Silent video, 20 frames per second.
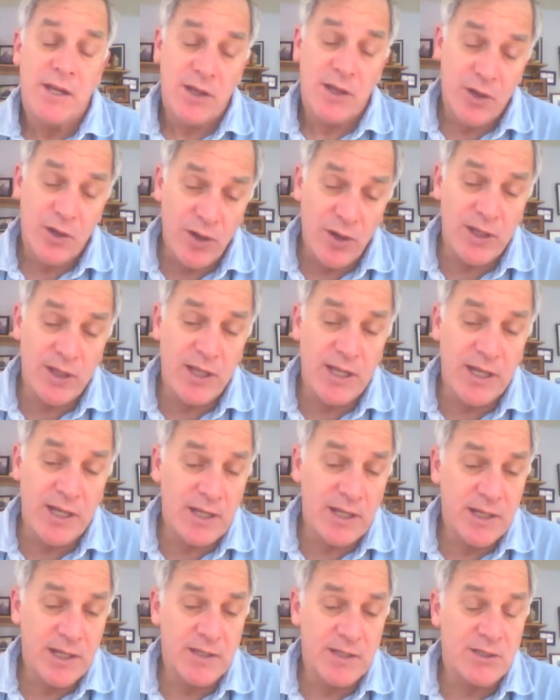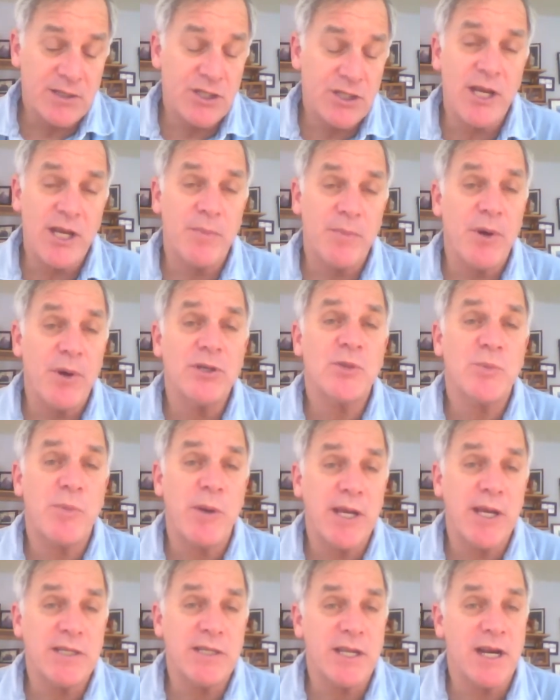currently in the GMO
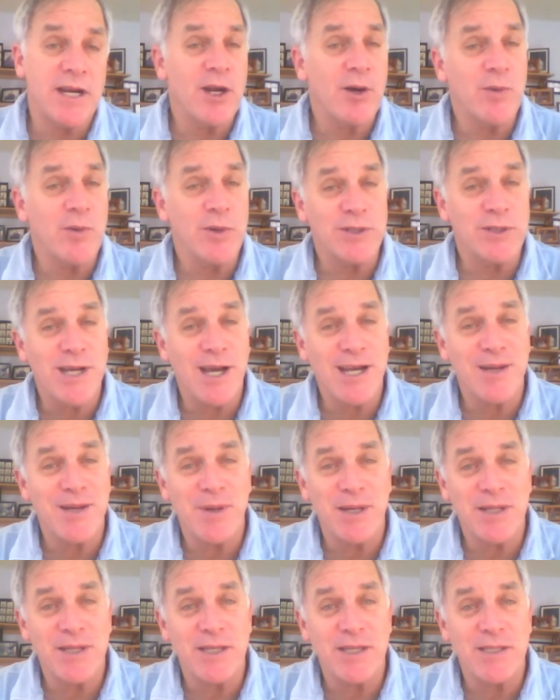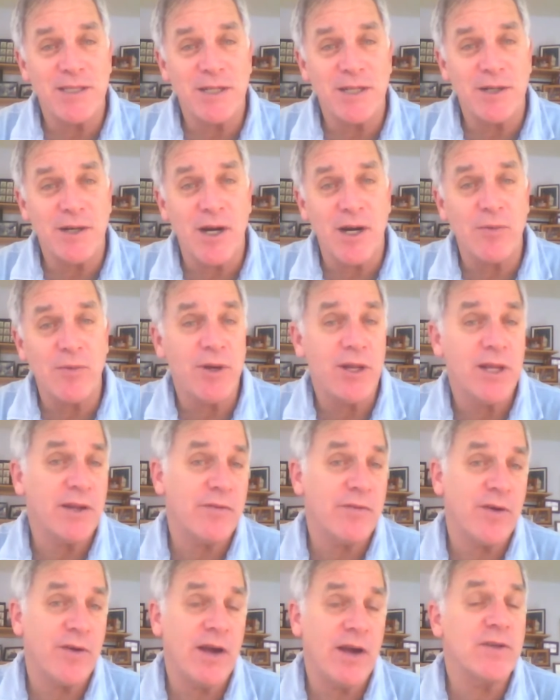space, and I know we'll talk about this, are really
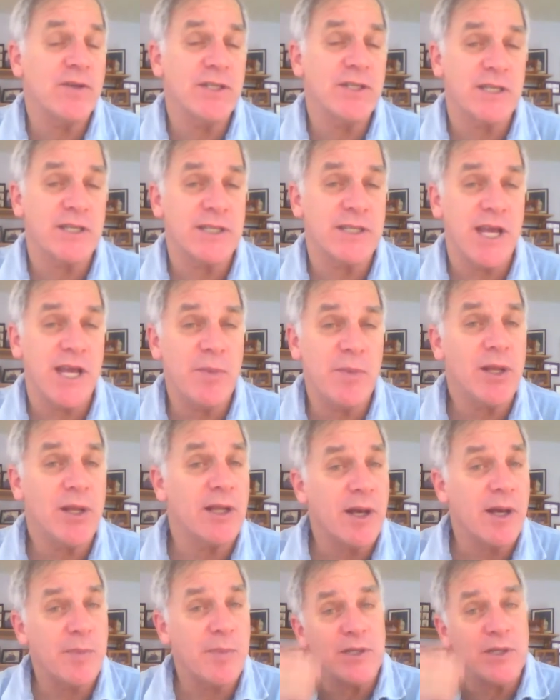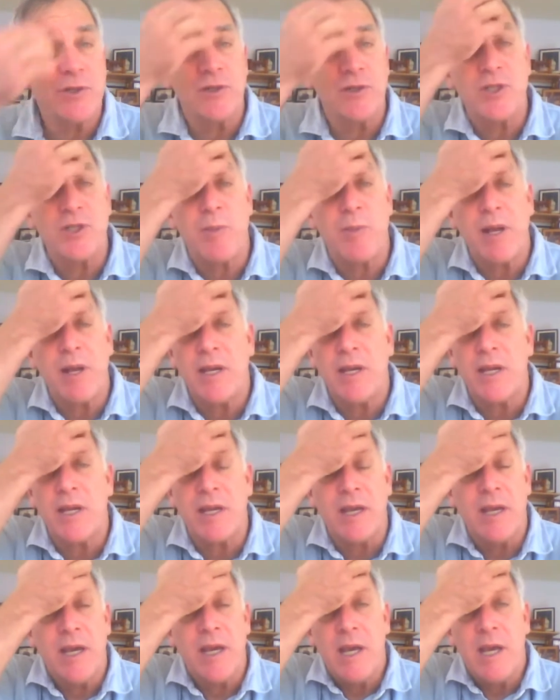5 or 6 chemical companies who are
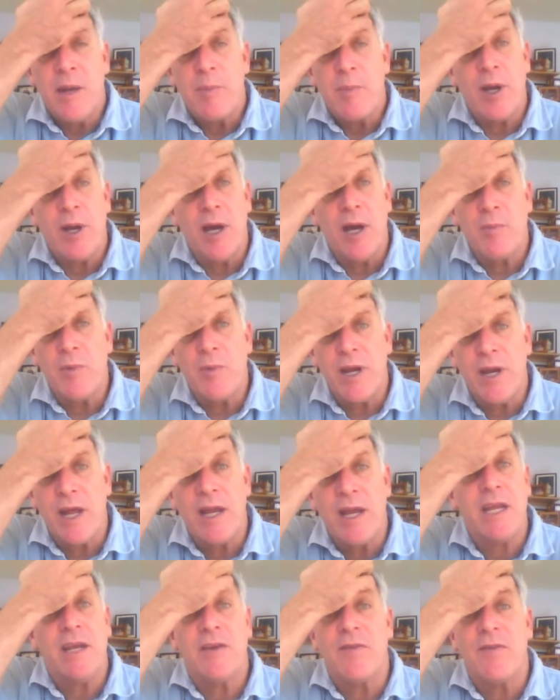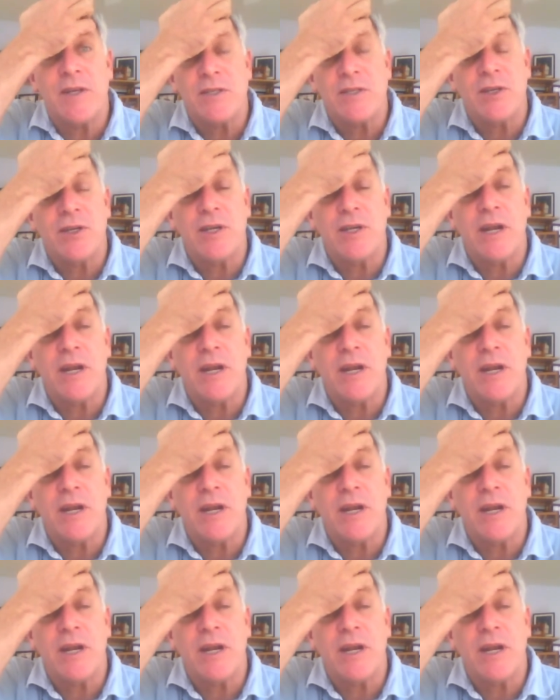spending beyond what any of us could